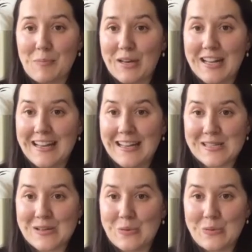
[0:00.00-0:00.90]
But it
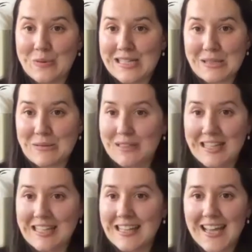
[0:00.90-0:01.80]
is always the one
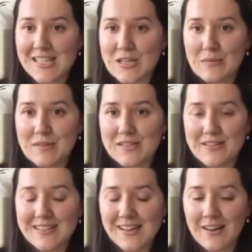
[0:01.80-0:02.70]
thing that guests comment
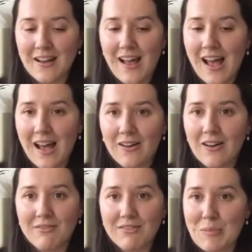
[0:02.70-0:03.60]
on is kind of
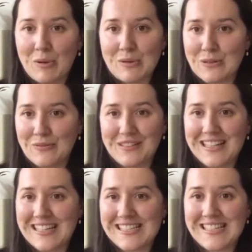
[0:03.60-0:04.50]
how have they pulled off these